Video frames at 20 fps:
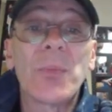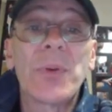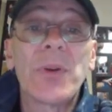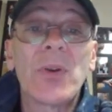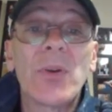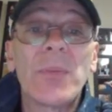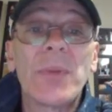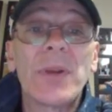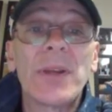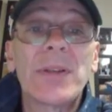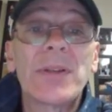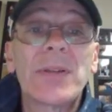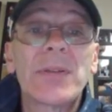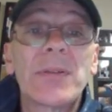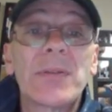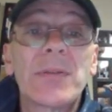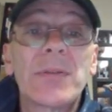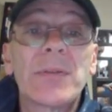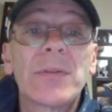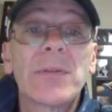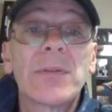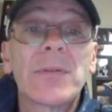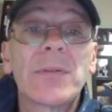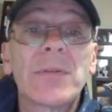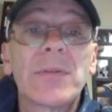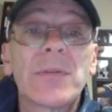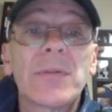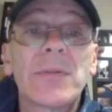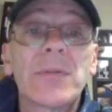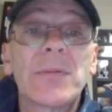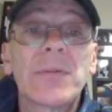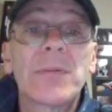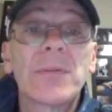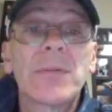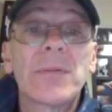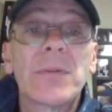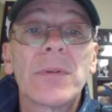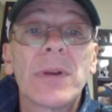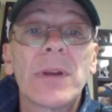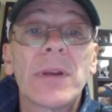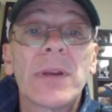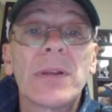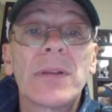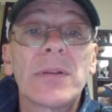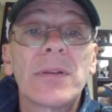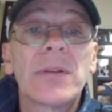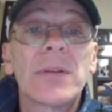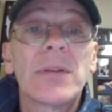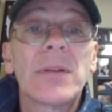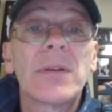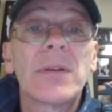pyramid, right?